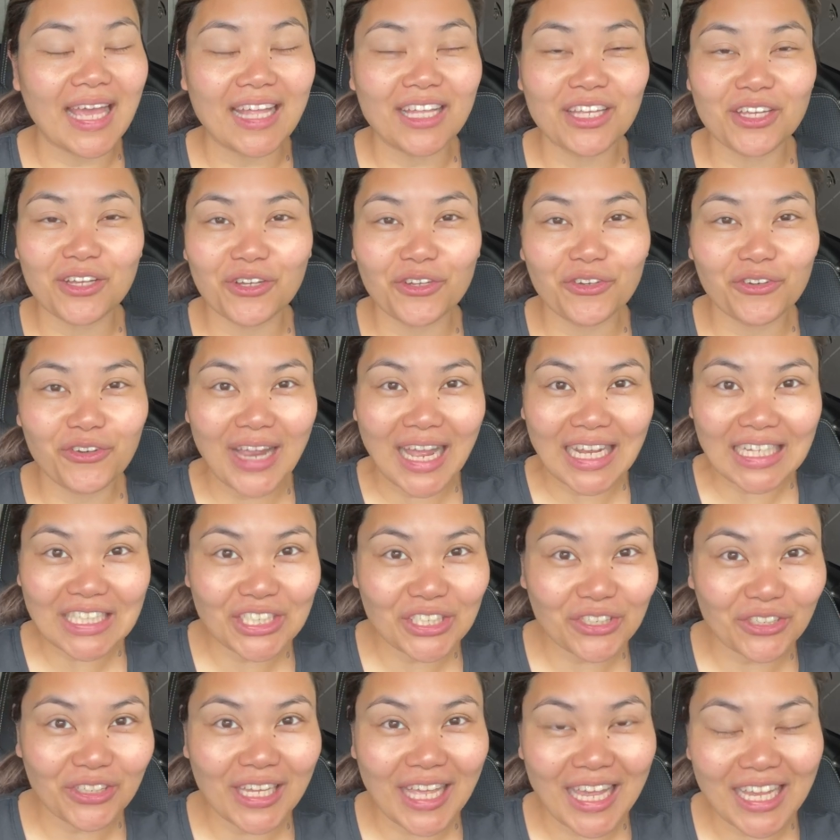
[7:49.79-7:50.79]
and
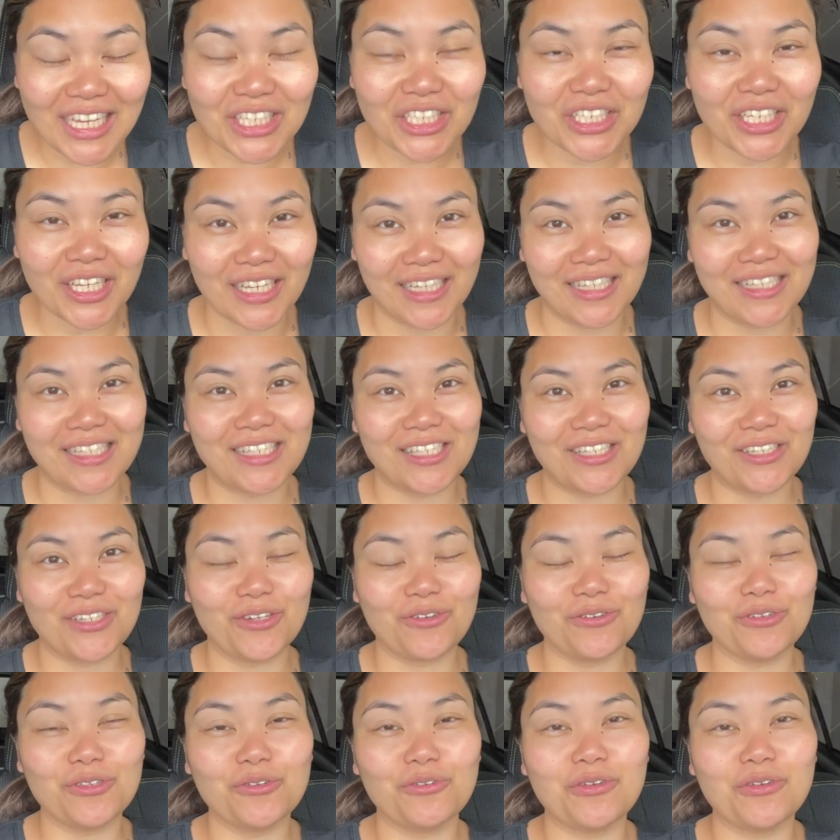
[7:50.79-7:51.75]
congratulations to those